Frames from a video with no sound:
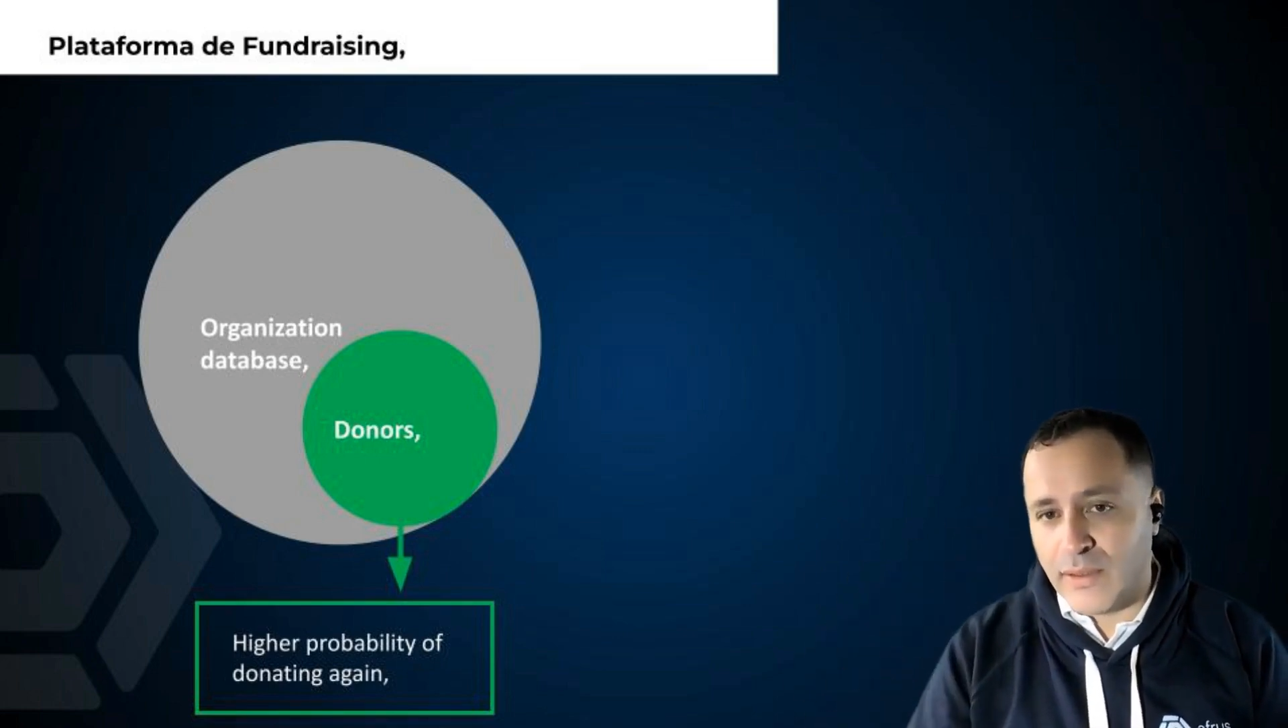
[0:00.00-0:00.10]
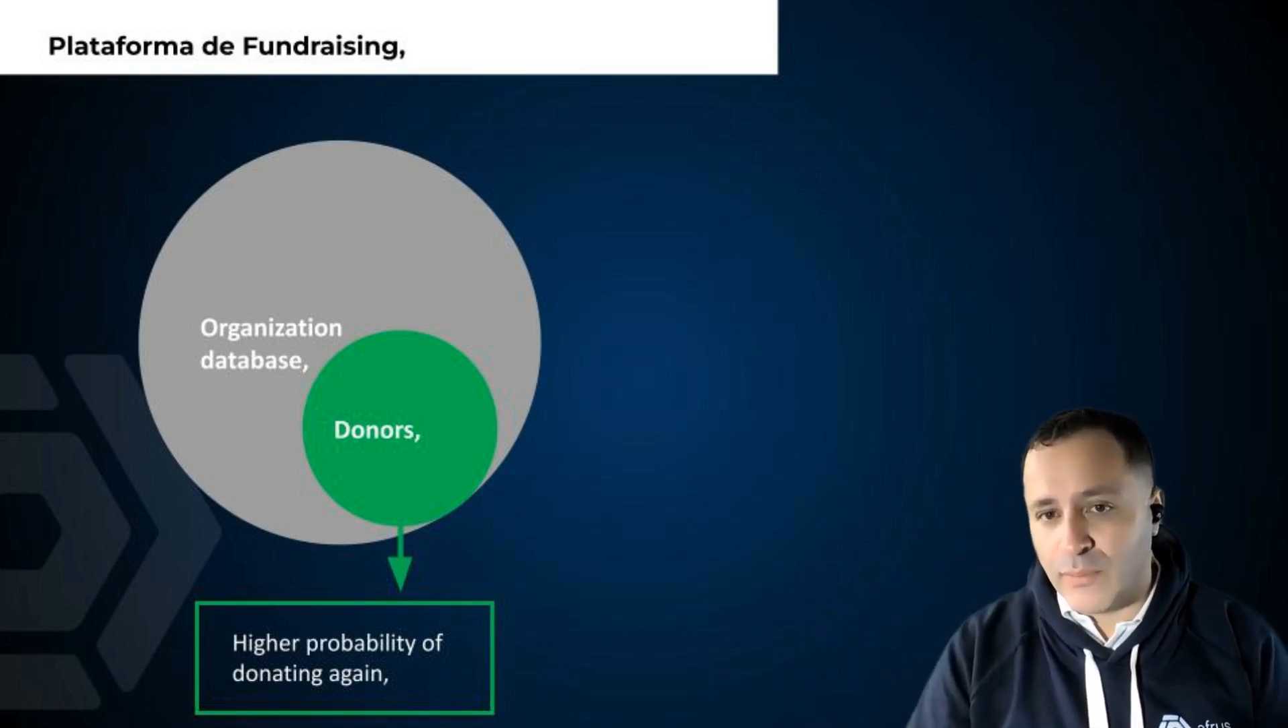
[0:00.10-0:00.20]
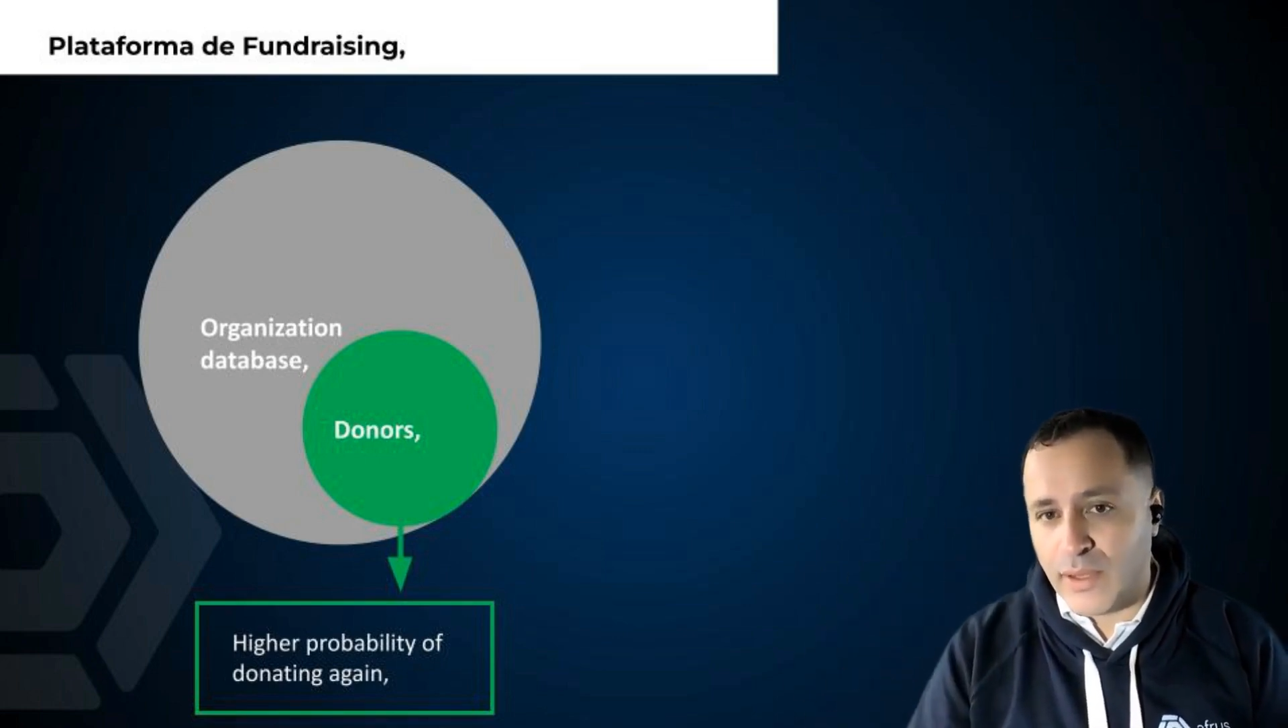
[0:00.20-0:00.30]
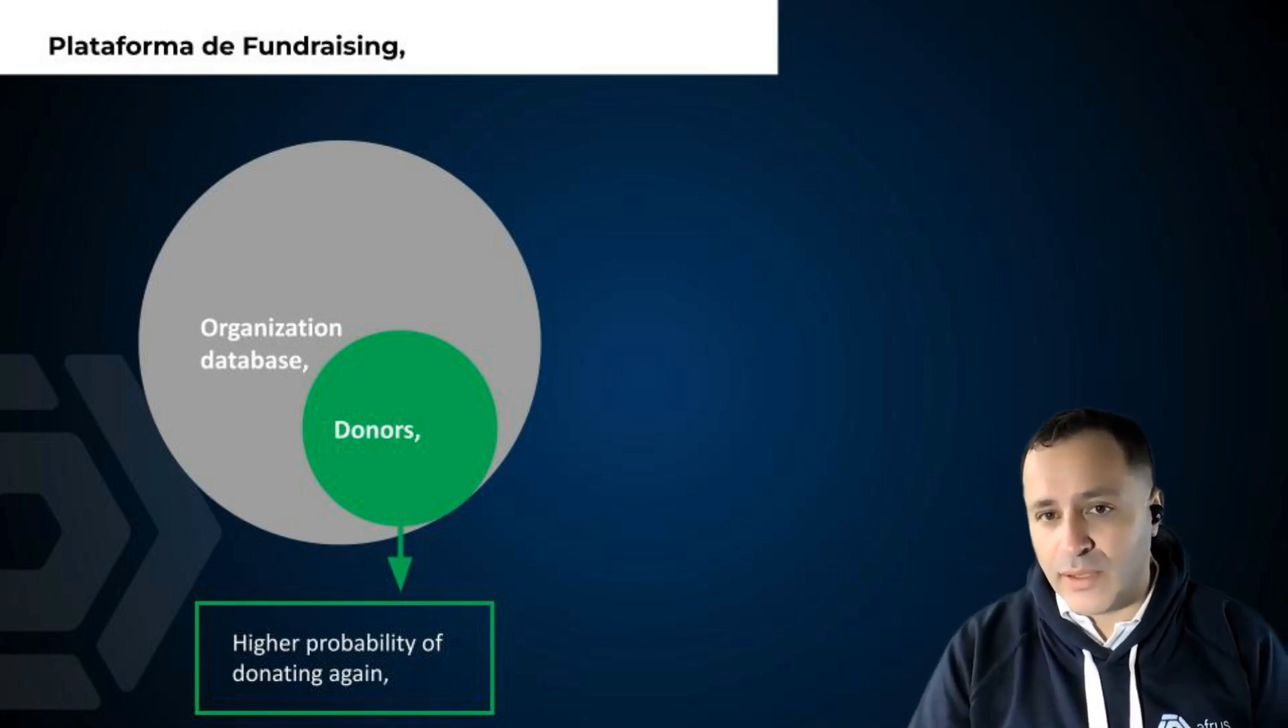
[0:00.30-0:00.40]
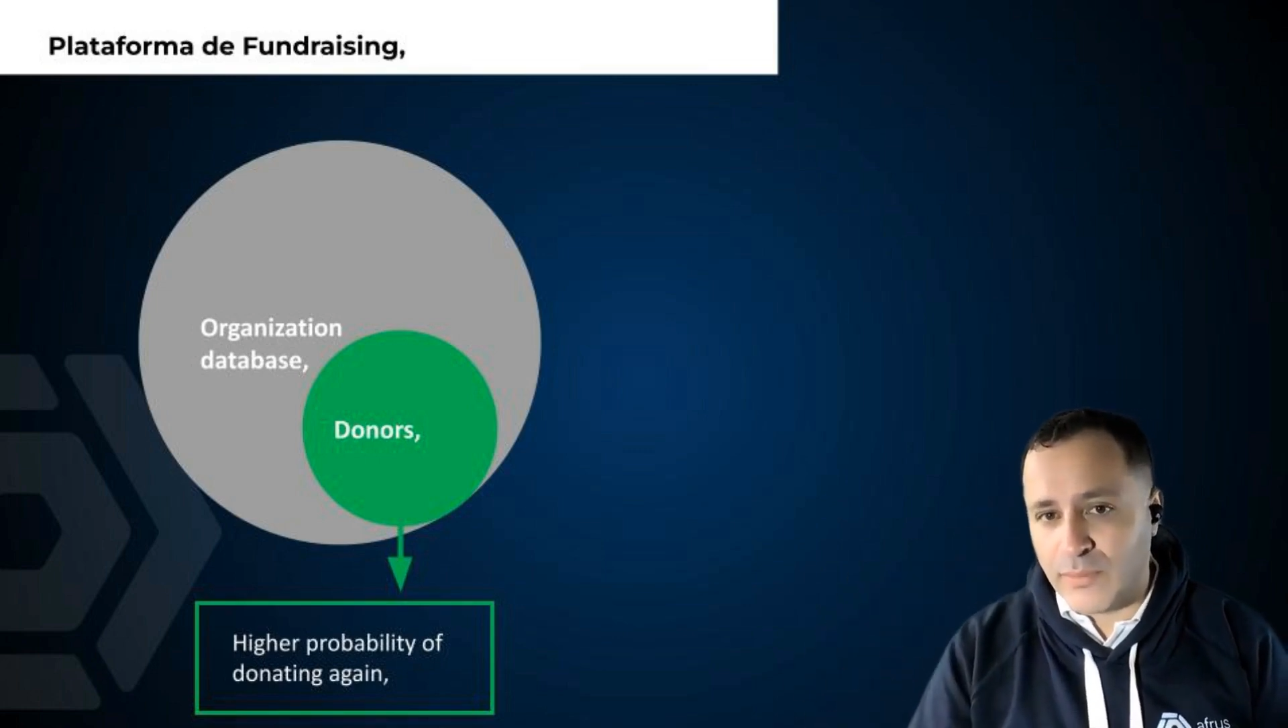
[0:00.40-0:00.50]

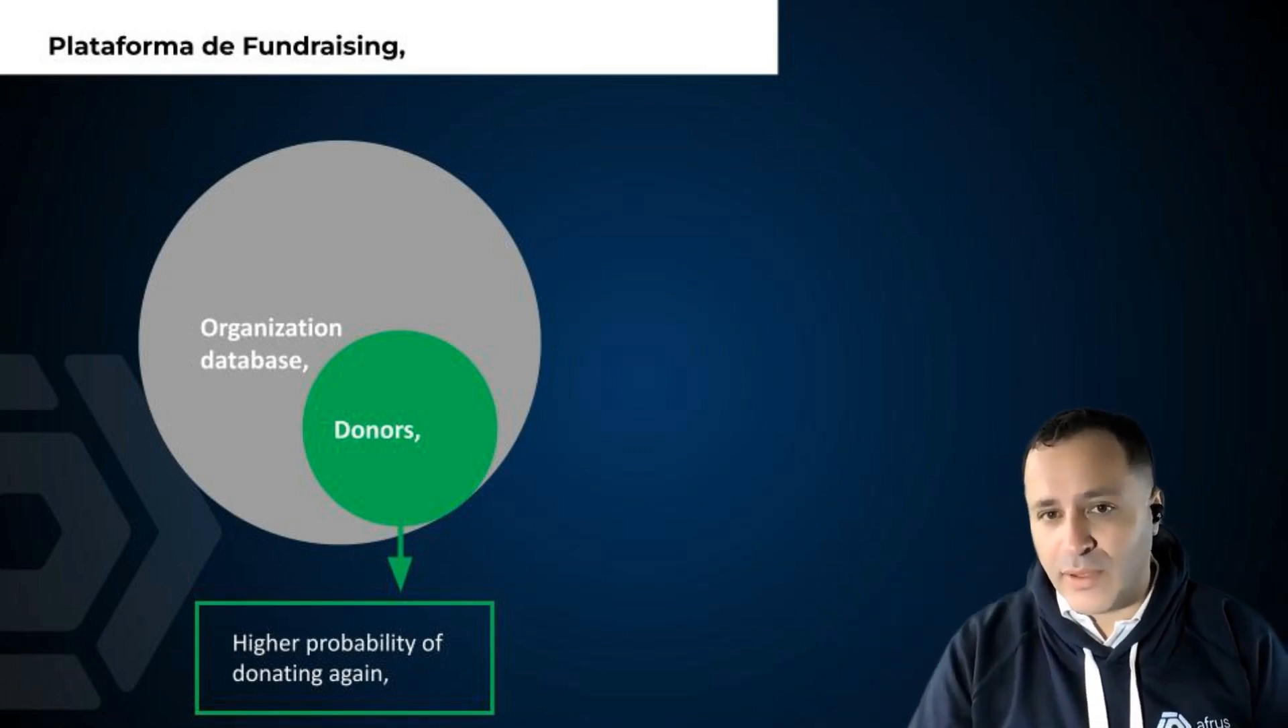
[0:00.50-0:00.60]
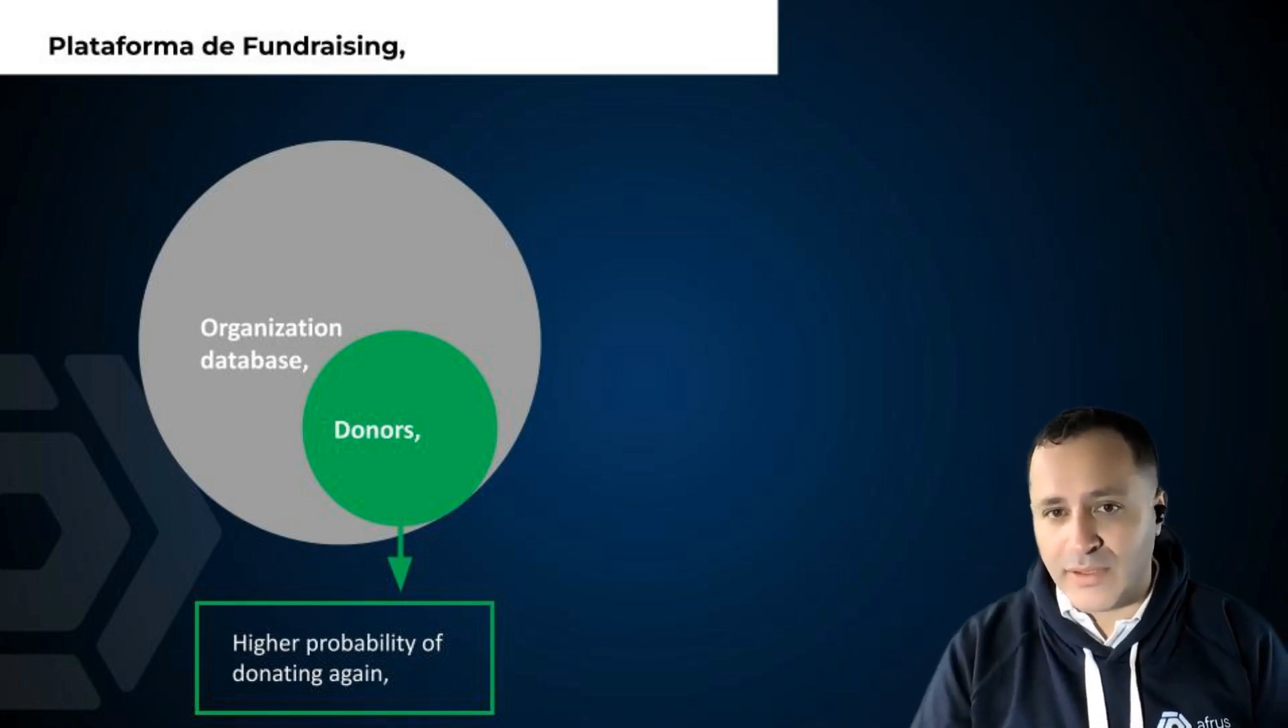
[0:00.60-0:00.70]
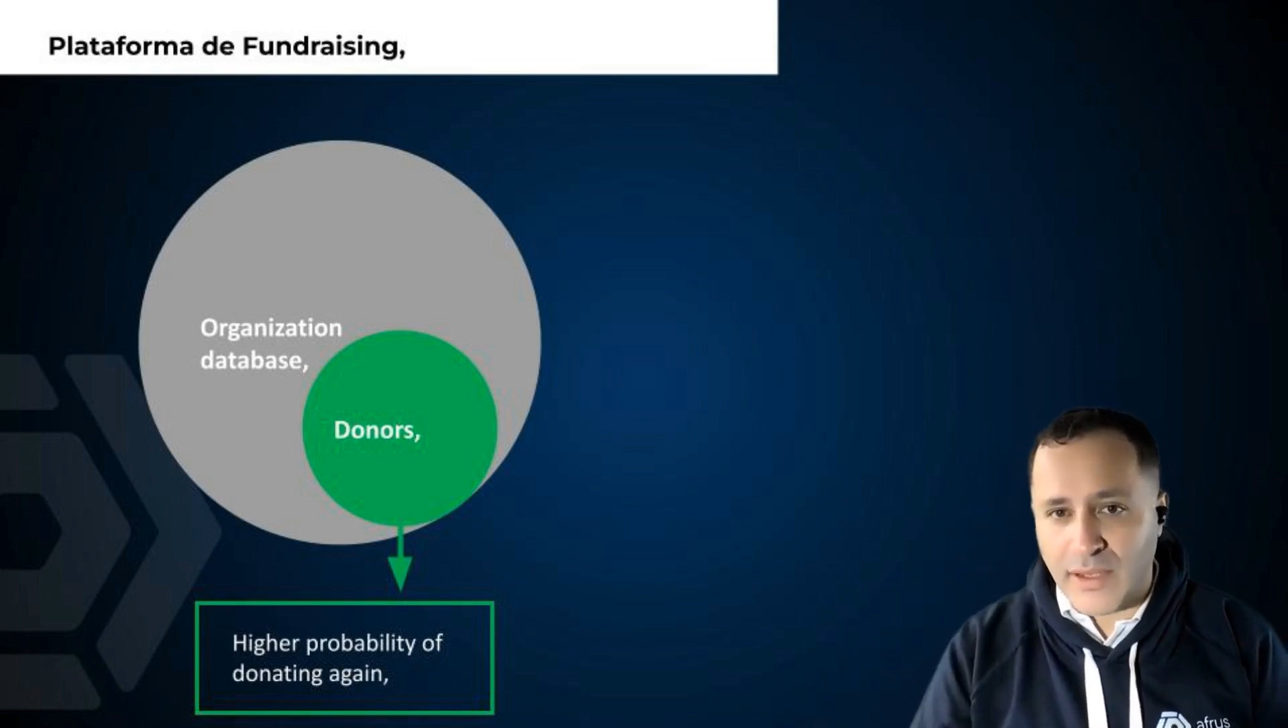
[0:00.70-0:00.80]
where the person